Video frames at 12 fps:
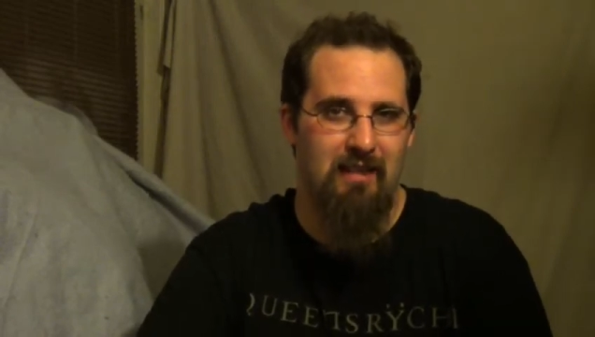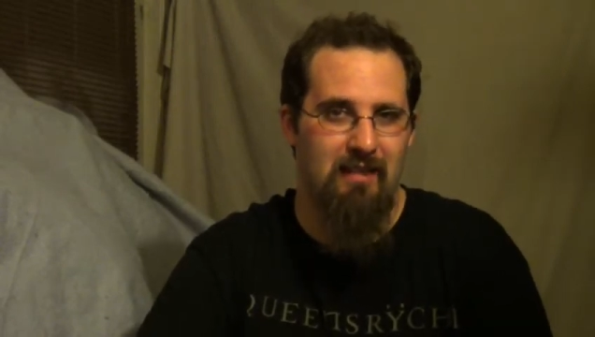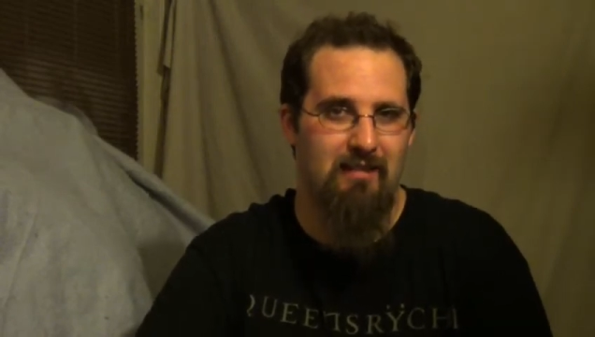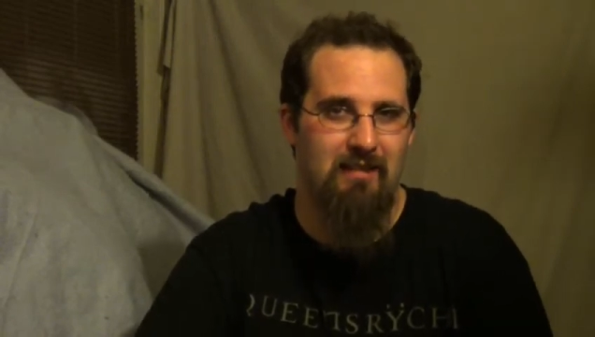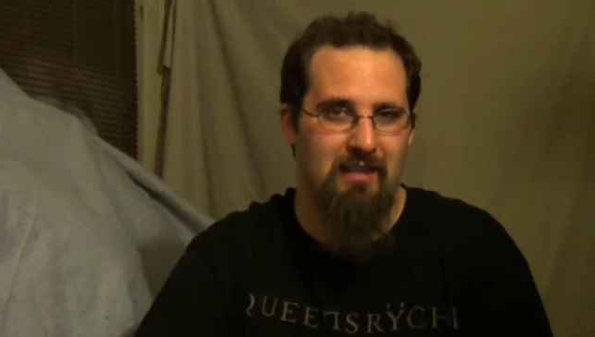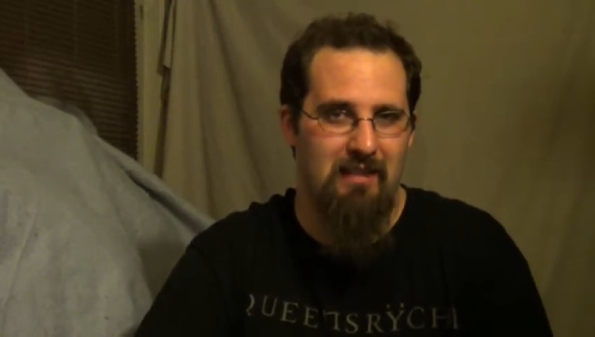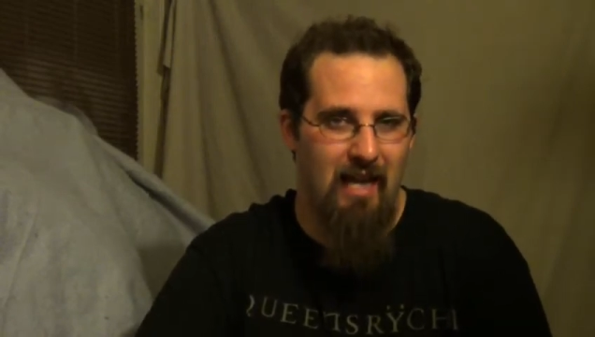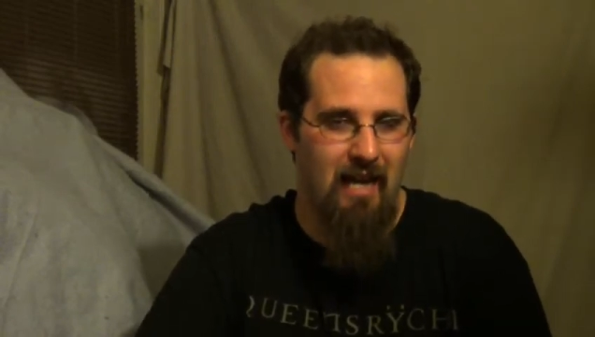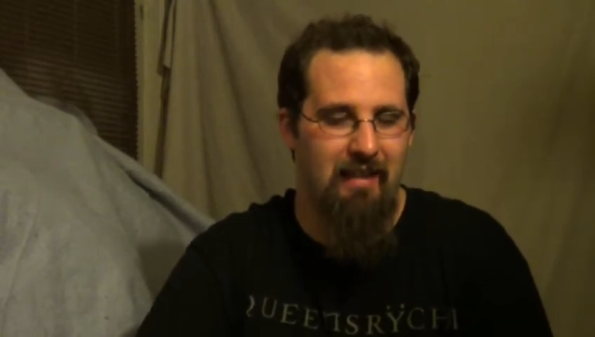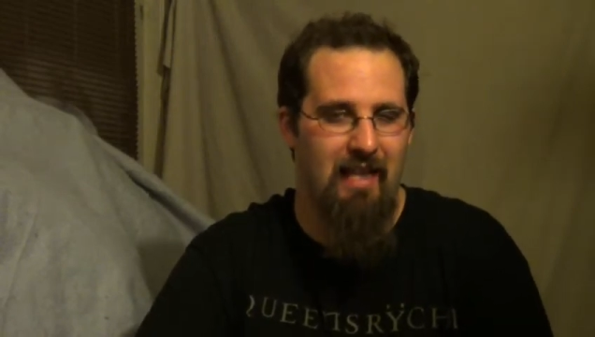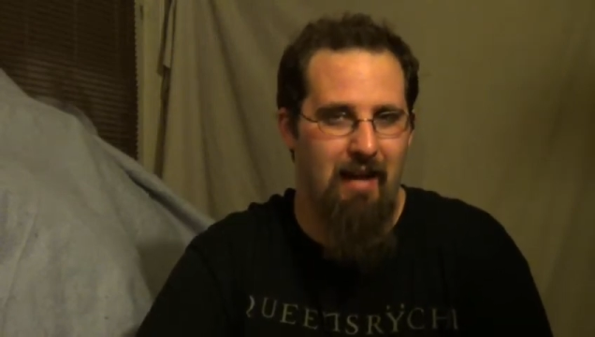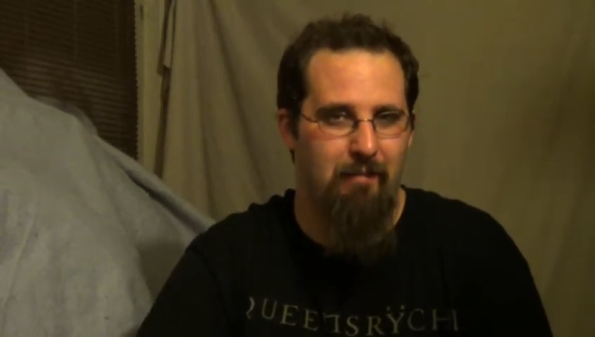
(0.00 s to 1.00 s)
There's
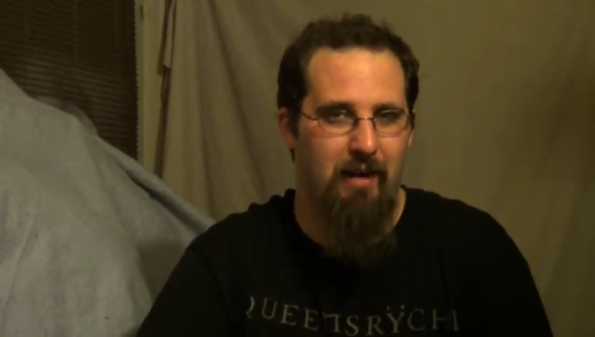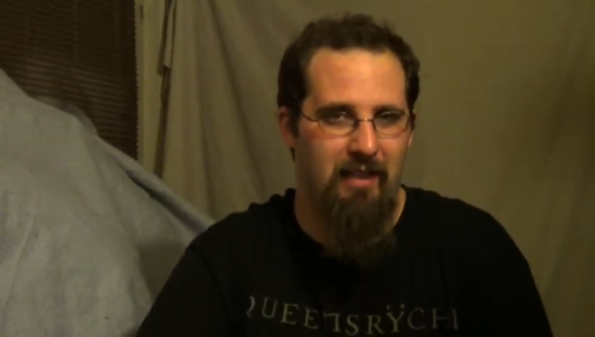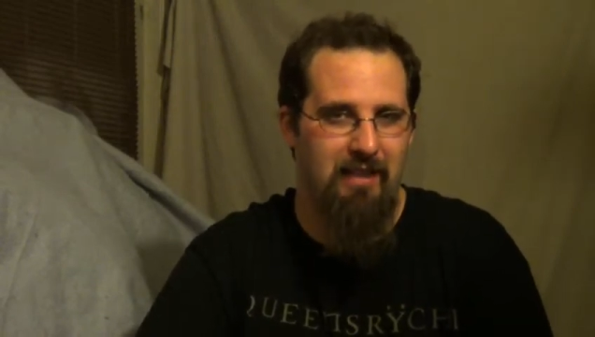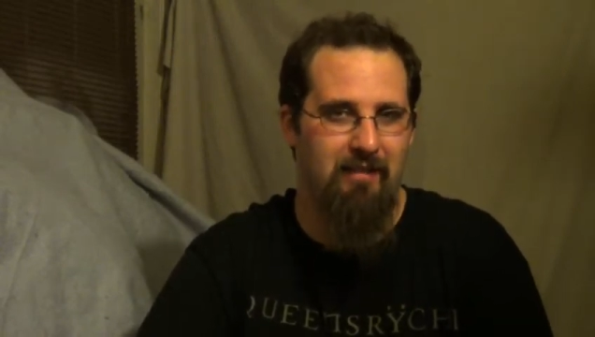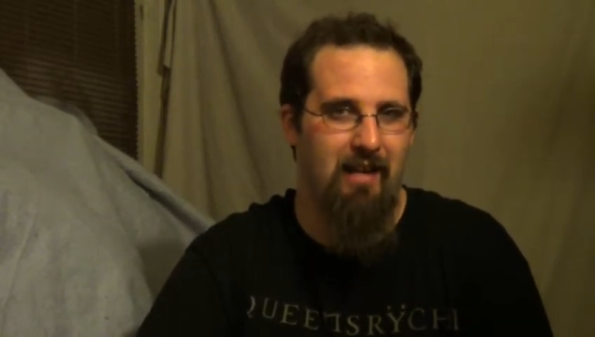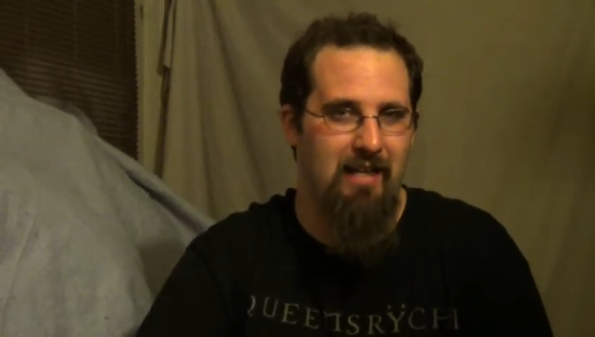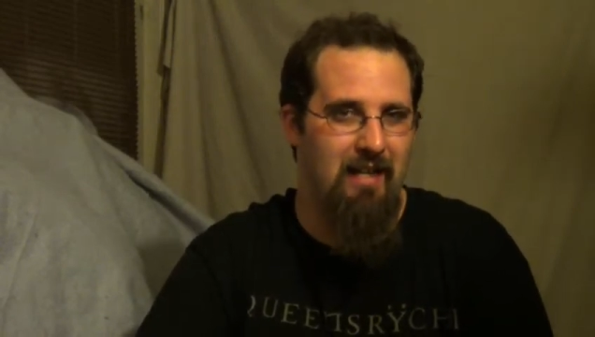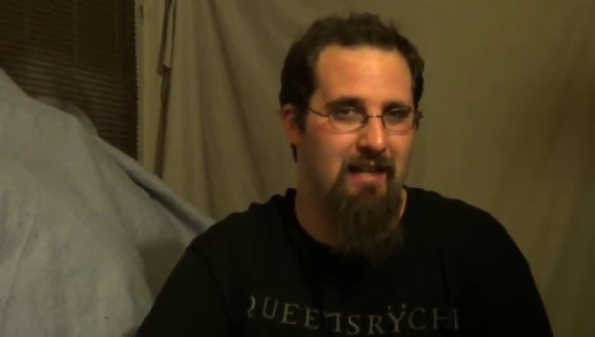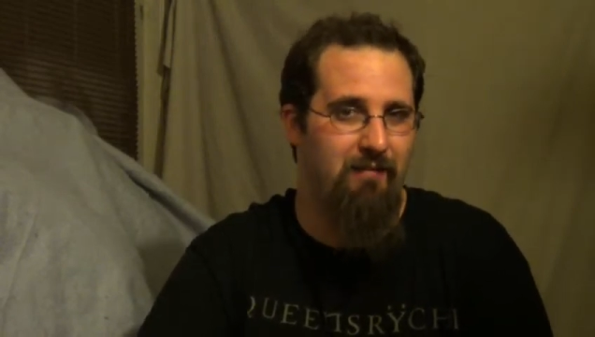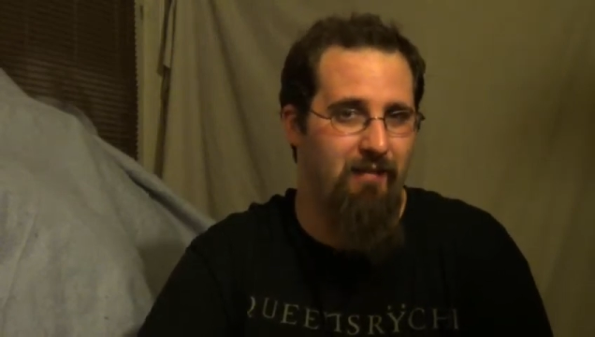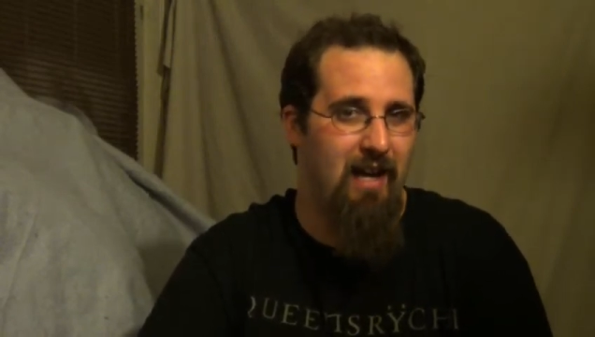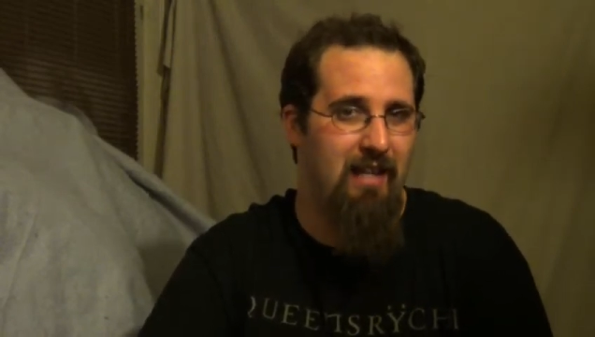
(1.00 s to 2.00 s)
not that much to
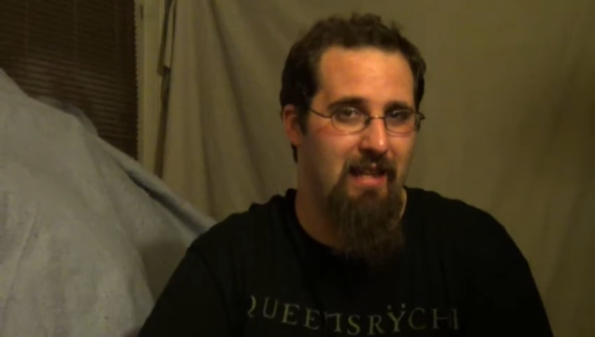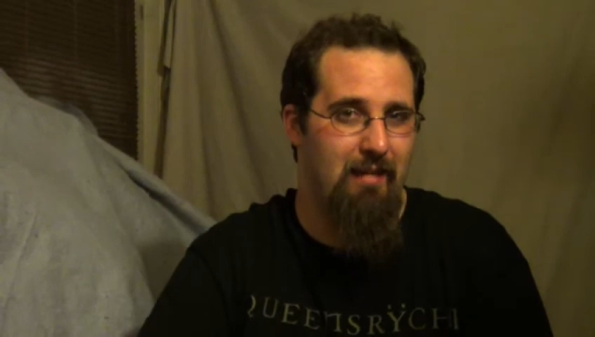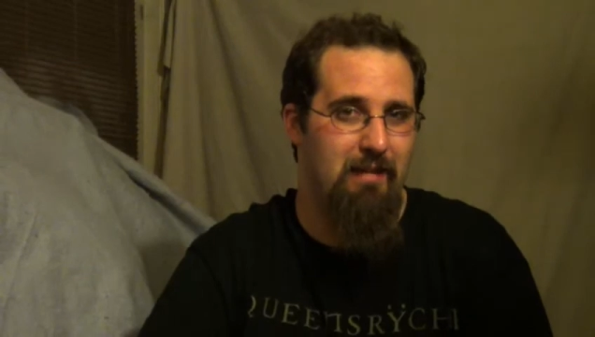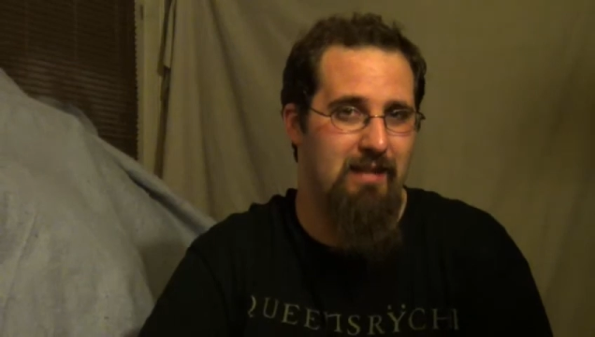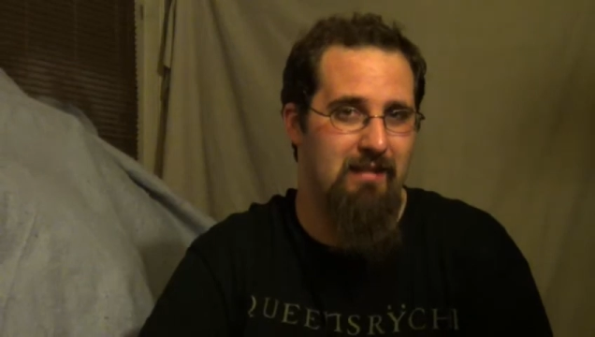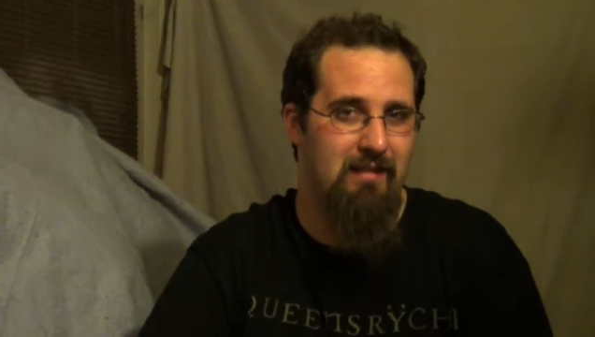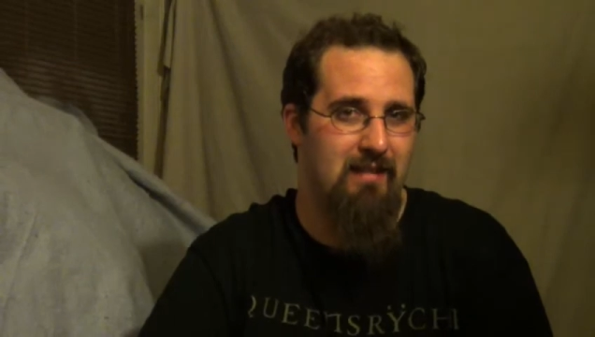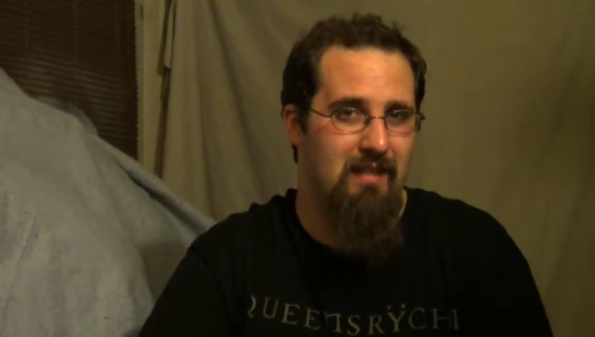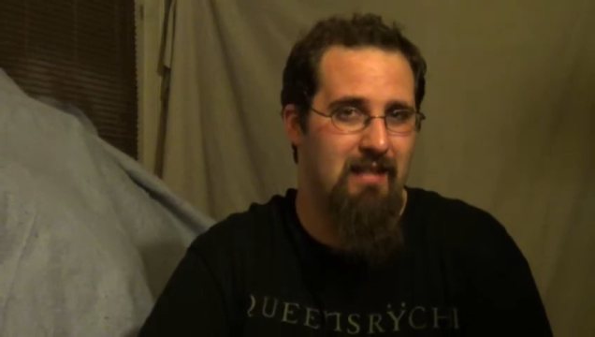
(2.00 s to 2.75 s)
identify them as